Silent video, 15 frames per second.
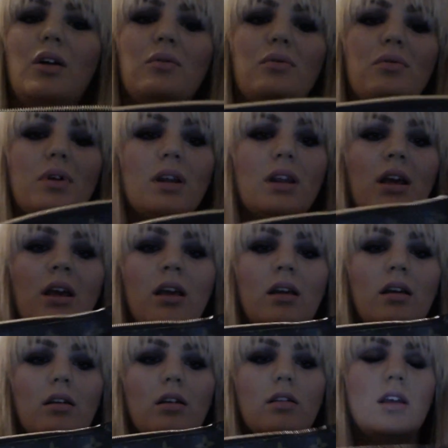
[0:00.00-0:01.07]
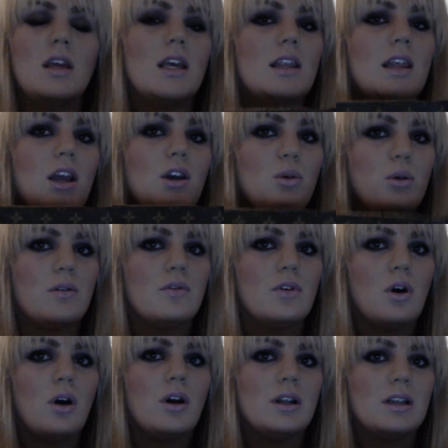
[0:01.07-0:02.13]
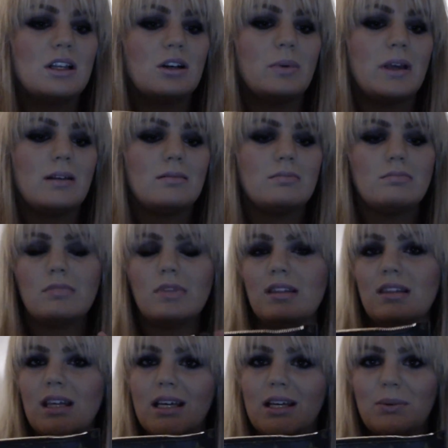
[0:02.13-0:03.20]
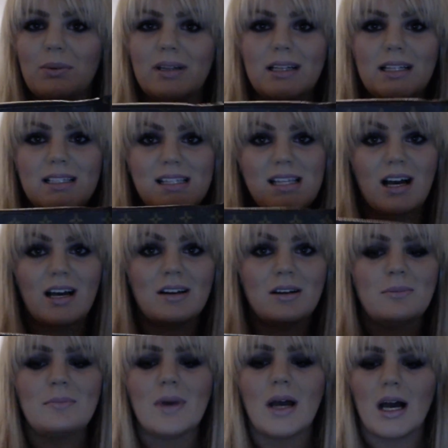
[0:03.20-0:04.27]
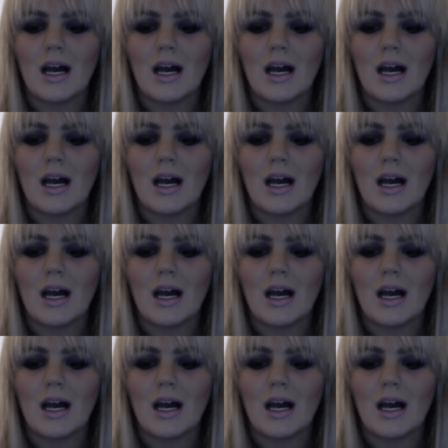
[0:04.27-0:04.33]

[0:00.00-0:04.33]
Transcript: I really think they could have gone a little bit thicker with this item.